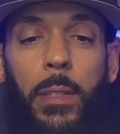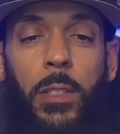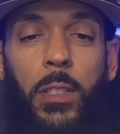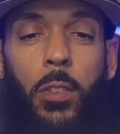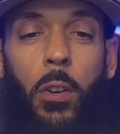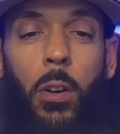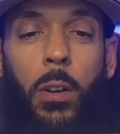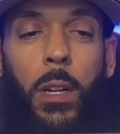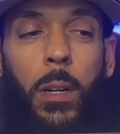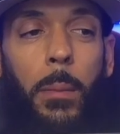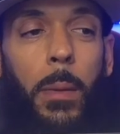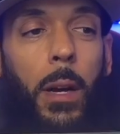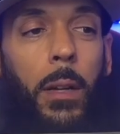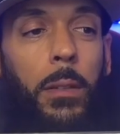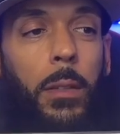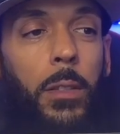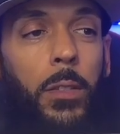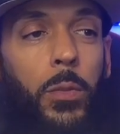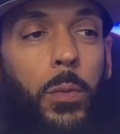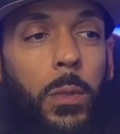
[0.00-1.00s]
talking
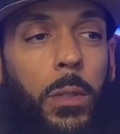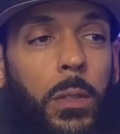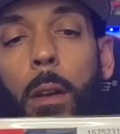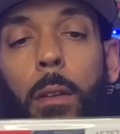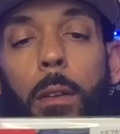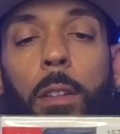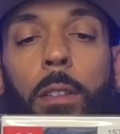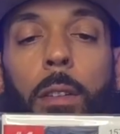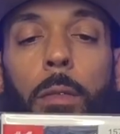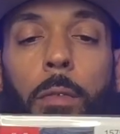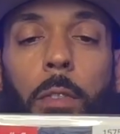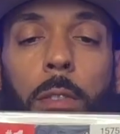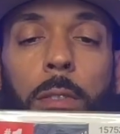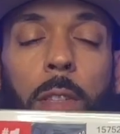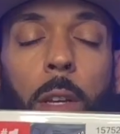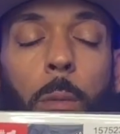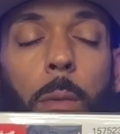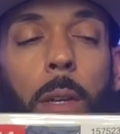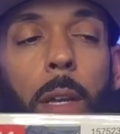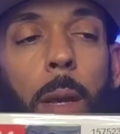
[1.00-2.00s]
about this one. This is the first
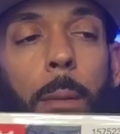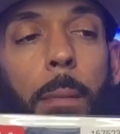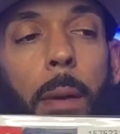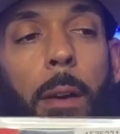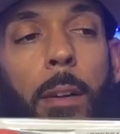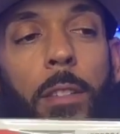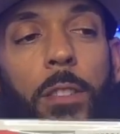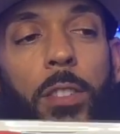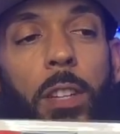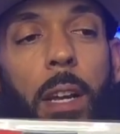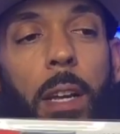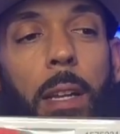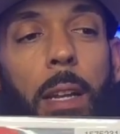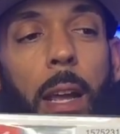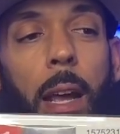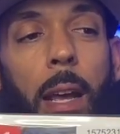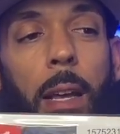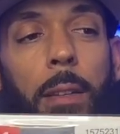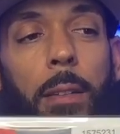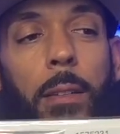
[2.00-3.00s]
time we get Mary Jane
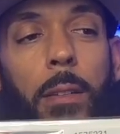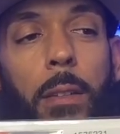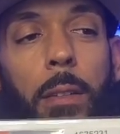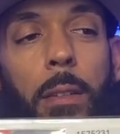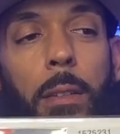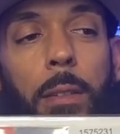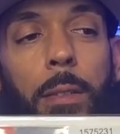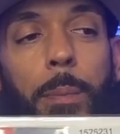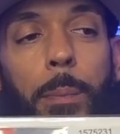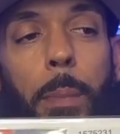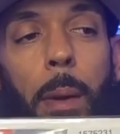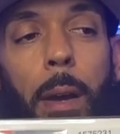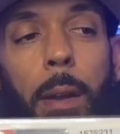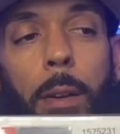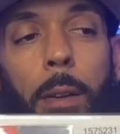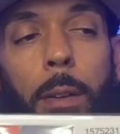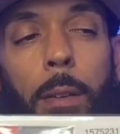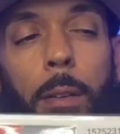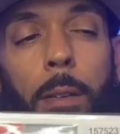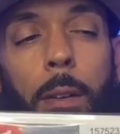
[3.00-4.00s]
as the
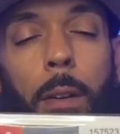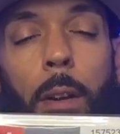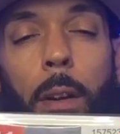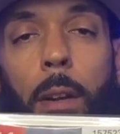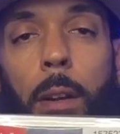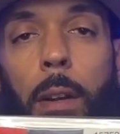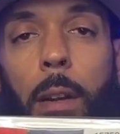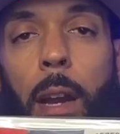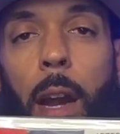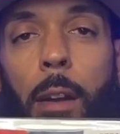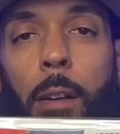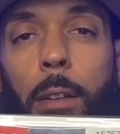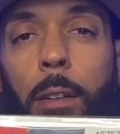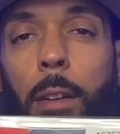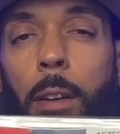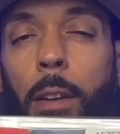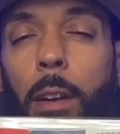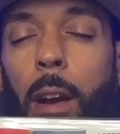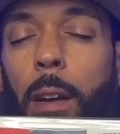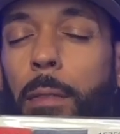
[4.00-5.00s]
spider character here.